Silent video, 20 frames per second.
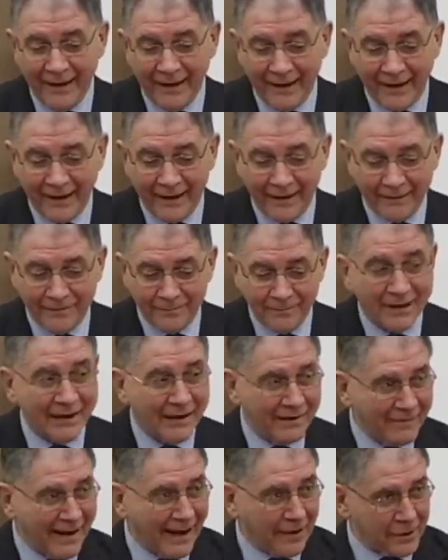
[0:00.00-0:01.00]
Uh,
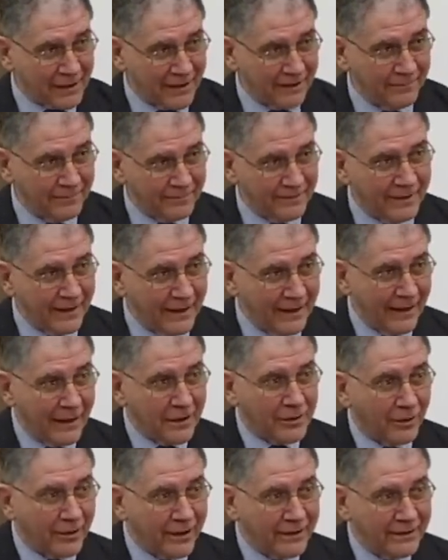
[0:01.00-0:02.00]
Michael Waldstein
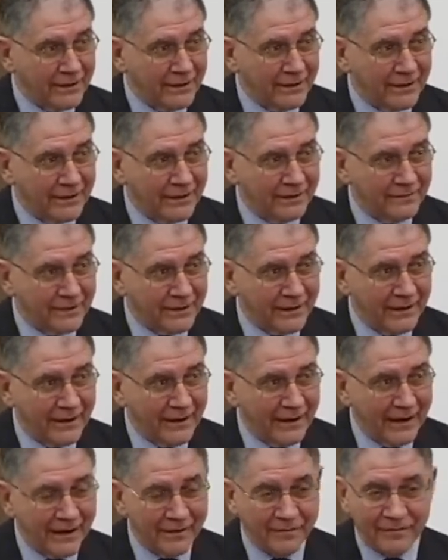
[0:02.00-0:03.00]
has already given
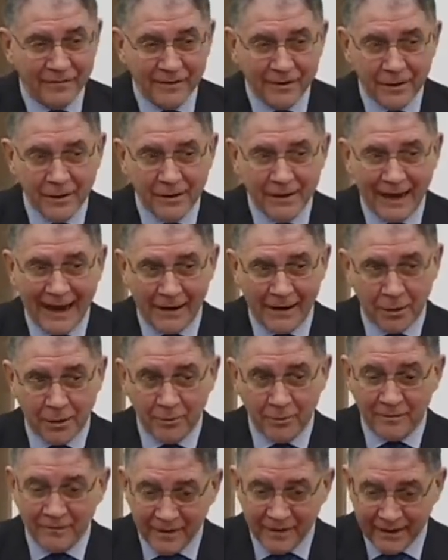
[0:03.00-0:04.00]
a first
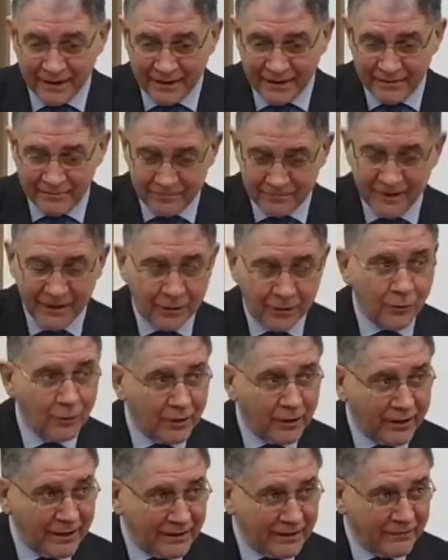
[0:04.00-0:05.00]
answer, very, very
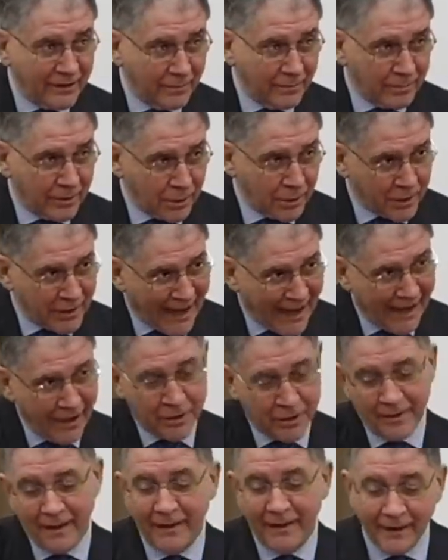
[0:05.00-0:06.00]
concrete, very
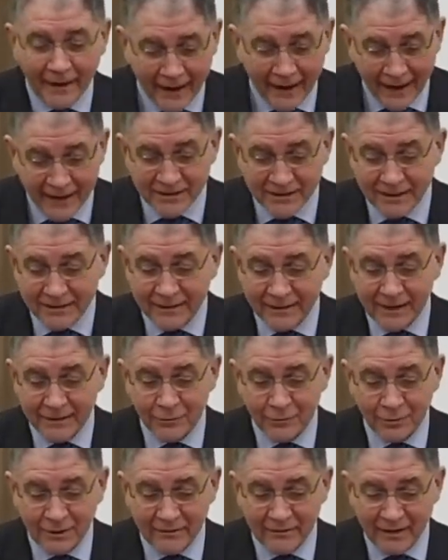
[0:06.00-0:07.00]
precise. I shall try
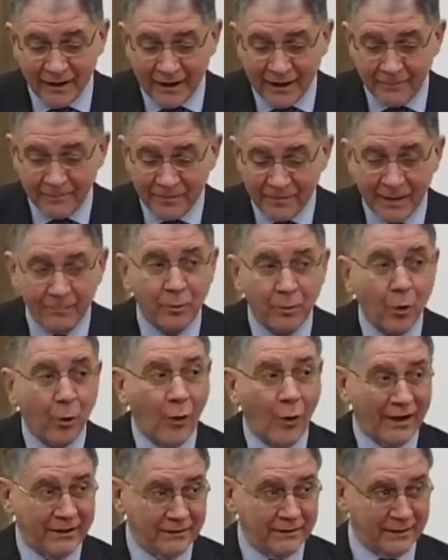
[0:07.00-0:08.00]
to give a, a
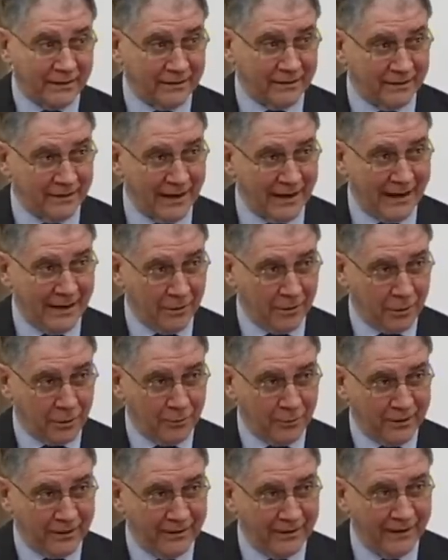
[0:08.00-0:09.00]
broader
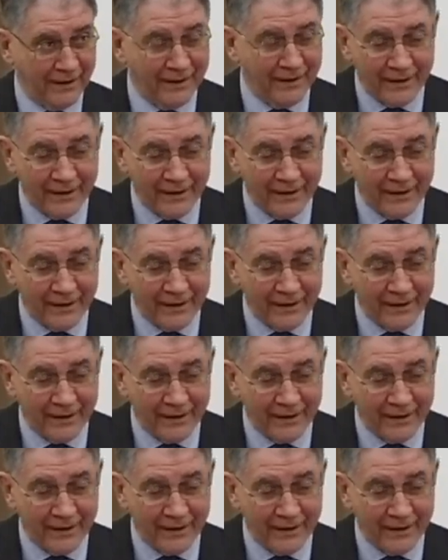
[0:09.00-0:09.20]
answer.